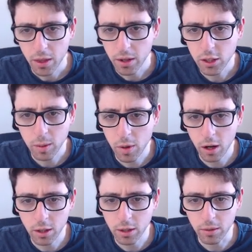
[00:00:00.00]
There's some
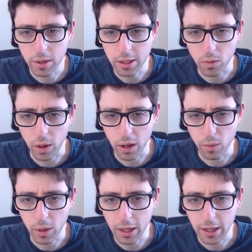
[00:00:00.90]
concrete reason why
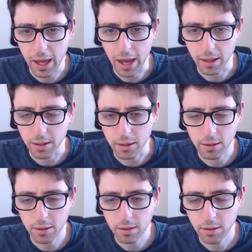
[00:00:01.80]
white can't
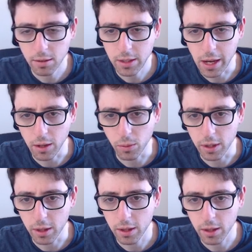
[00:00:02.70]
take
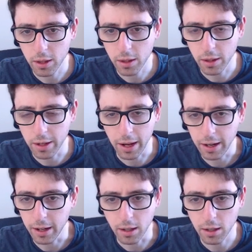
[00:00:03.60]
with the
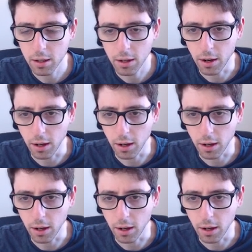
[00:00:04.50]
knight here.